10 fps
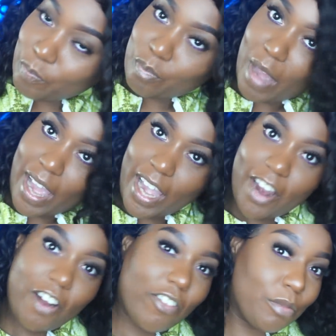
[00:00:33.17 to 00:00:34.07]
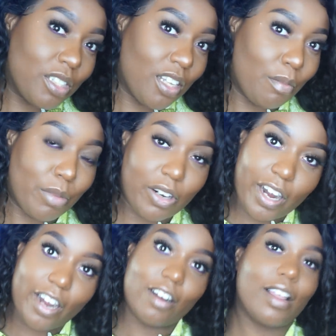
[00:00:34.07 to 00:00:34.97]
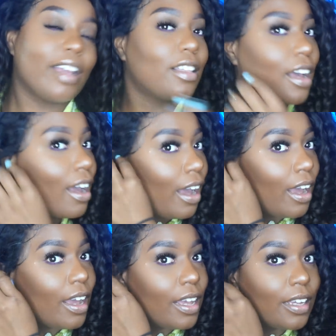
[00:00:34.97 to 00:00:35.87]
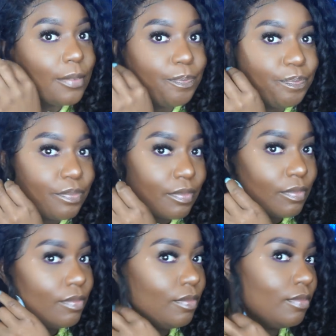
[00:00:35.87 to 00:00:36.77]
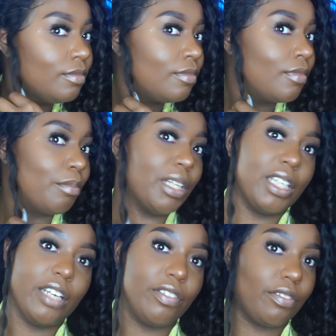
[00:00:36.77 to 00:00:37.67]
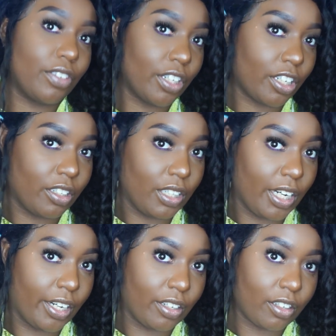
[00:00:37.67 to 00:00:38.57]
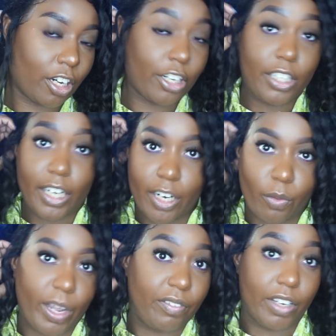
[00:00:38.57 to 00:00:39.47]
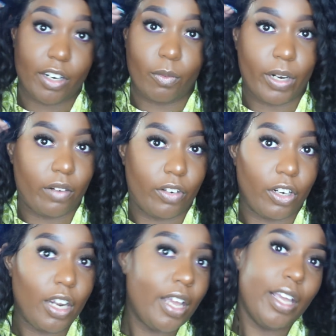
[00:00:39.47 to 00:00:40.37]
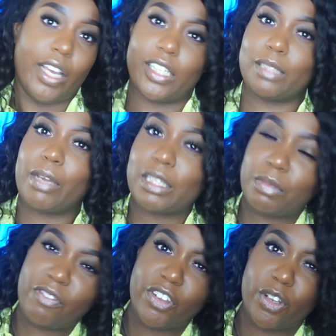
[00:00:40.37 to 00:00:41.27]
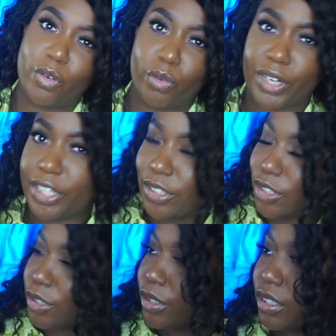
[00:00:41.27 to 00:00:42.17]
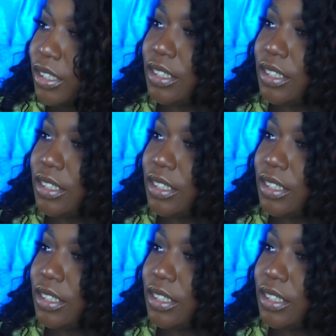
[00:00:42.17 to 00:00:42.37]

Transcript: my hair from Sunber Hair. Like, I be living for curly hair, wavy hair, whatever. It just makes me feel real,